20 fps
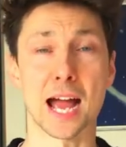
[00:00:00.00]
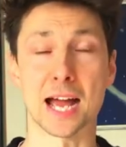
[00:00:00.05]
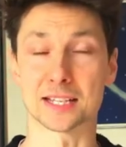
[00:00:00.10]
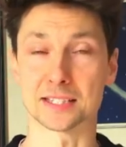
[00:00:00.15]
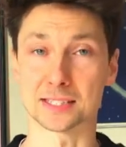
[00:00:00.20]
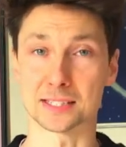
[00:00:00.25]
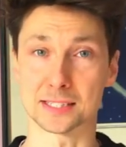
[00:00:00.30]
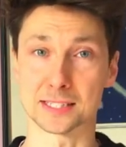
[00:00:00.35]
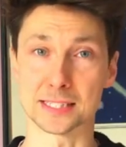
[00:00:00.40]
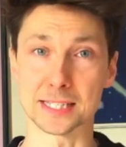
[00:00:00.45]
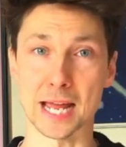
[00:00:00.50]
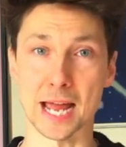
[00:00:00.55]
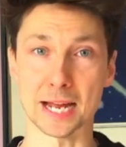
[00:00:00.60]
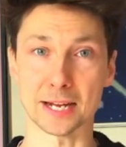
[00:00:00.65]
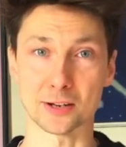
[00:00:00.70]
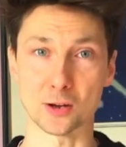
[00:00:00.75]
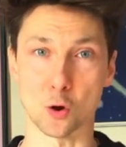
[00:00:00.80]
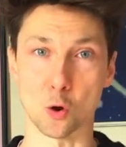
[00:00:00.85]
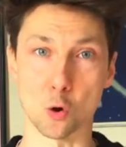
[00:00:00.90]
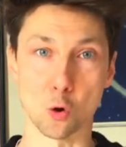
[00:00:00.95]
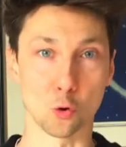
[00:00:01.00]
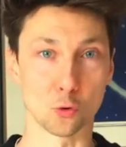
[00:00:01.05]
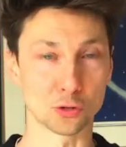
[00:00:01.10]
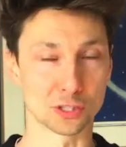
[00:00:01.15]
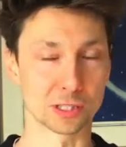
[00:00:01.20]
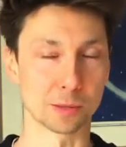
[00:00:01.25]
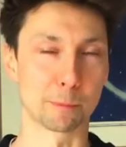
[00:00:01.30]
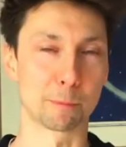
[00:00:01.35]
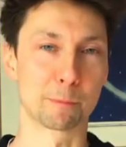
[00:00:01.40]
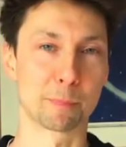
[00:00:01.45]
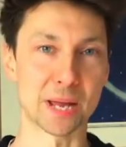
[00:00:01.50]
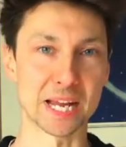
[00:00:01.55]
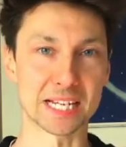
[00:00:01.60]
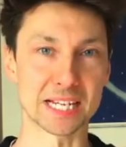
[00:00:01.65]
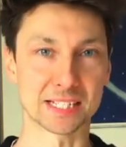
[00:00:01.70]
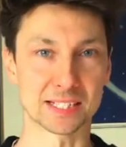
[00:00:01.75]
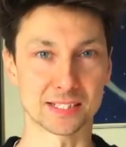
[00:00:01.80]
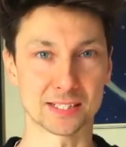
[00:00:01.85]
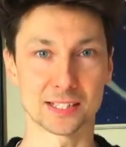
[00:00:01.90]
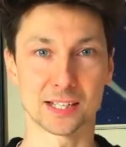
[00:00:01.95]
as a snack or as a
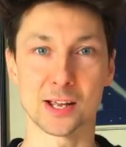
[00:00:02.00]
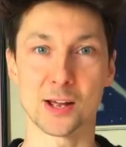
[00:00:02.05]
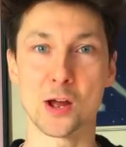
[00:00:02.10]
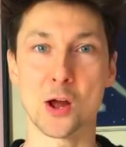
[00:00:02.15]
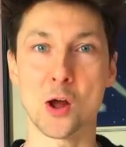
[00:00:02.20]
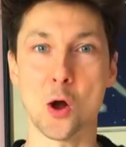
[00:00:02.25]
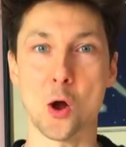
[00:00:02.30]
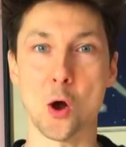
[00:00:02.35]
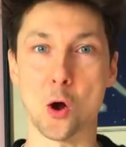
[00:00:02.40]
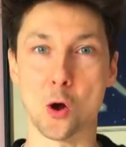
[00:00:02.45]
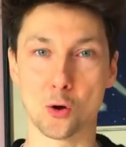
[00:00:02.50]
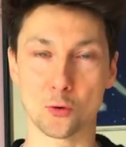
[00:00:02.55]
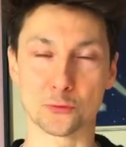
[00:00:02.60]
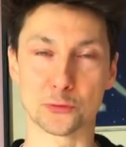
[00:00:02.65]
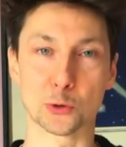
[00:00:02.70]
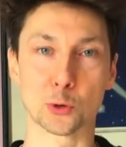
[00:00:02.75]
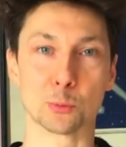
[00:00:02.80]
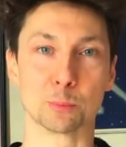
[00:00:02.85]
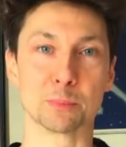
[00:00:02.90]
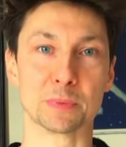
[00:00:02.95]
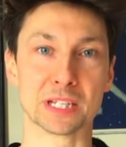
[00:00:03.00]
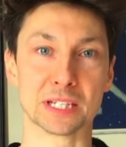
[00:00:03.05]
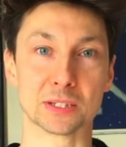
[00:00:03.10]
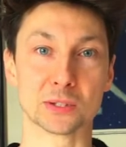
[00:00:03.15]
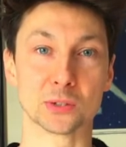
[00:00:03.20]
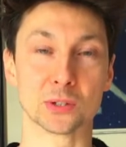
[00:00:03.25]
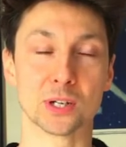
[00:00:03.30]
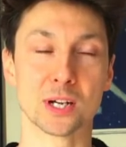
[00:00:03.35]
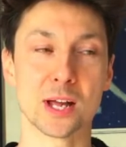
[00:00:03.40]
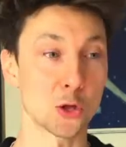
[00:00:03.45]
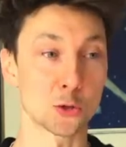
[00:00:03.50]
base of your meal.